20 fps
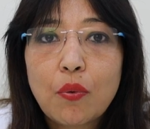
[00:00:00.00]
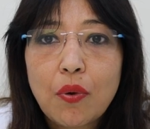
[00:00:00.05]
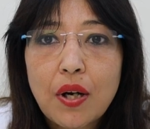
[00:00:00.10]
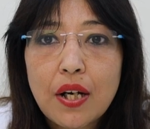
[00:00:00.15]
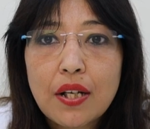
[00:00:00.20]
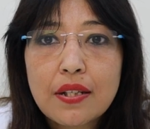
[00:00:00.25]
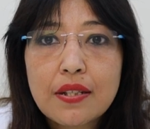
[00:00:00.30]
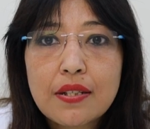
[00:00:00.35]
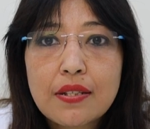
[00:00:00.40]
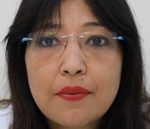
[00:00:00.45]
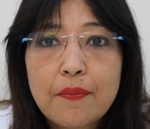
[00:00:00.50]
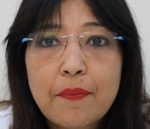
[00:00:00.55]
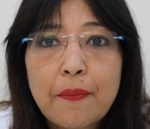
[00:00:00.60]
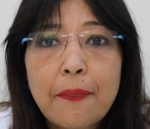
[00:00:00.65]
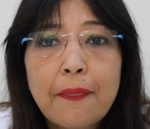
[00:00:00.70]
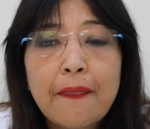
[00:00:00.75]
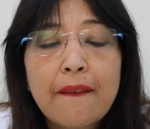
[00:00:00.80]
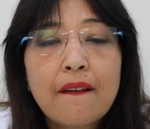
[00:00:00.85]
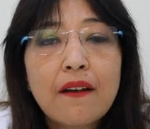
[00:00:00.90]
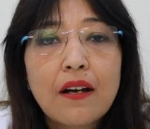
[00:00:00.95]
ORS.
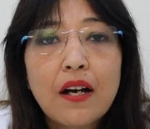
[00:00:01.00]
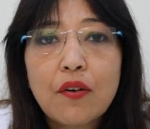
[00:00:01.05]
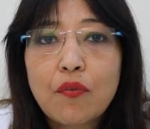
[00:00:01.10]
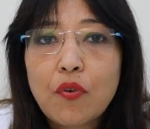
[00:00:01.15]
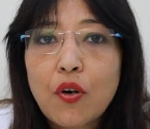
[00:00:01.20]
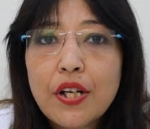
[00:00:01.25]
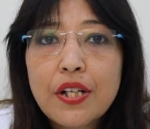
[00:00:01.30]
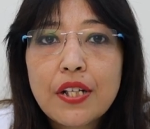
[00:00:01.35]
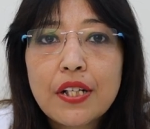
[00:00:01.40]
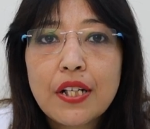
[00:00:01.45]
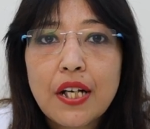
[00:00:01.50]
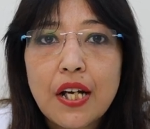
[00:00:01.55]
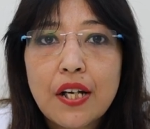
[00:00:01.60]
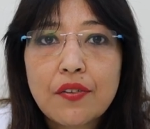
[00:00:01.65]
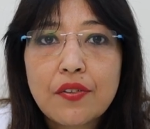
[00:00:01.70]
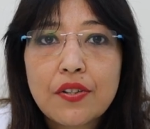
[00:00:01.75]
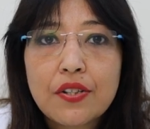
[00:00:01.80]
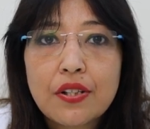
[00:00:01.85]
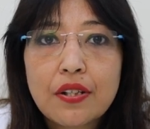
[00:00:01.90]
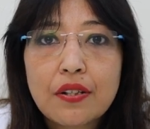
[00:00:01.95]
Avoid
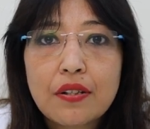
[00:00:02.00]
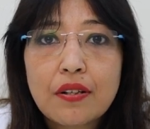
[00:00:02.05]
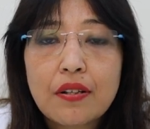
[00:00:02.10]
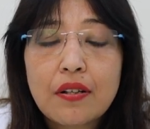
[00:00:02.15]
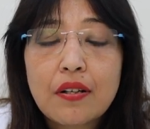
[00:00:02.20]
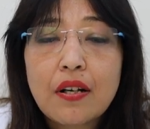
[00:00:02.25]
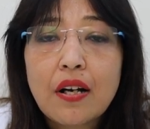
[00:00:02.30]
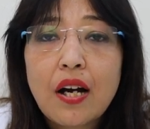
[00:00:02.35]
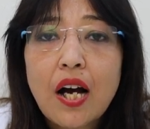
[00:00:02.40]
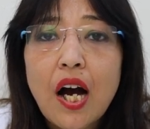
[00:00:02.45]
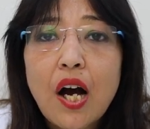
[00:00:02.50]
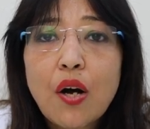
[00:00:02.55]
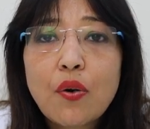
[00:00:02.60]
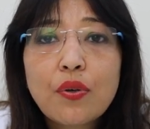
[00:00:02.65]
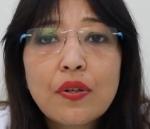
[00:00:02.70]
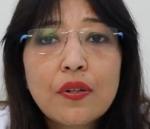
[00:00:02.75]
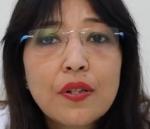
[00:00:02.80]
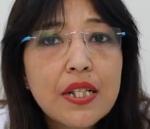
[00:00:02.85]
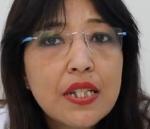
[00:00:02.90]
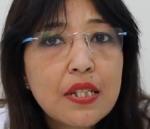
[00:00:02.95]
dehydration. How
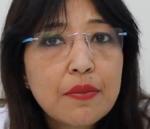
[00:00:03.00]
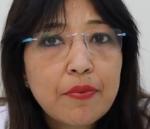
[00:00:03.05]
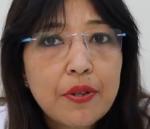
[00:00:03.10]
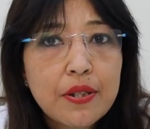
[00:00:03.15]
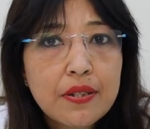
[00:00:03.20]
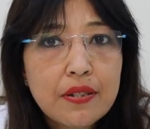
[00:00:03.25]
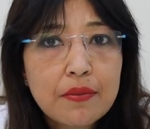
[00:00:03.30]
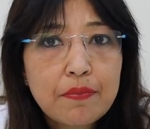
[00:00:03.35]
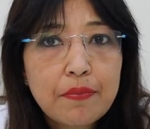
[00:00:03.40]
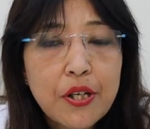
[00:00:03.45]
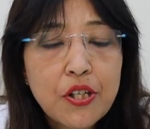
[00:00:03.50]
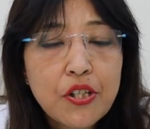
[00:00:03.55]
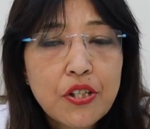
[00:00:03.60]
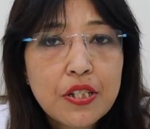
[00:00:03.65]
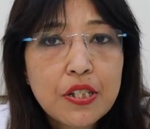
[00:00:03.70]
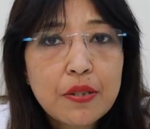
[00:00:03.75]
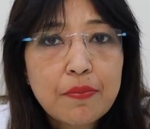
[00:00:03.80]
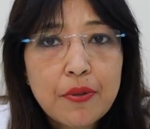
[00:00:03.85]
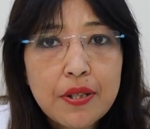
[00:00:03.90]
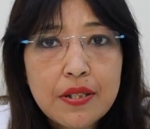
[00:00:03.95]
do these
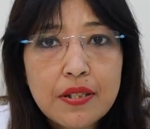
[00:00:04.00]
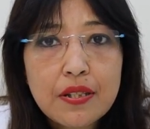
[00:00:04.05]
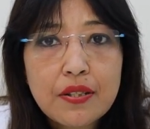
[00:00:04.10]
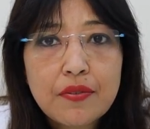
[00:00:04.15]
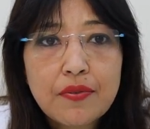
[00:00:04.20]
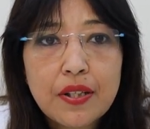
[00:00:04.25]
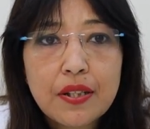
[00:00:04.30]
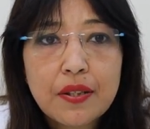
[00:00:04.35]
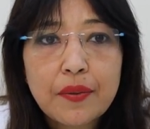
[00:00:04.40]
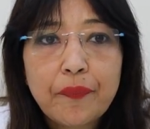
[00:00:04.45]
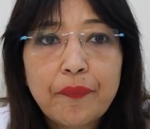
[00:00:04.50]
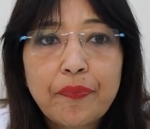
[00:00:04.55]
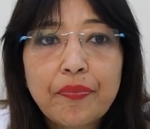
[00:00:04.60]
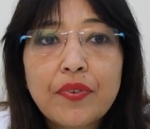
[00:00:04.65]
patients present with?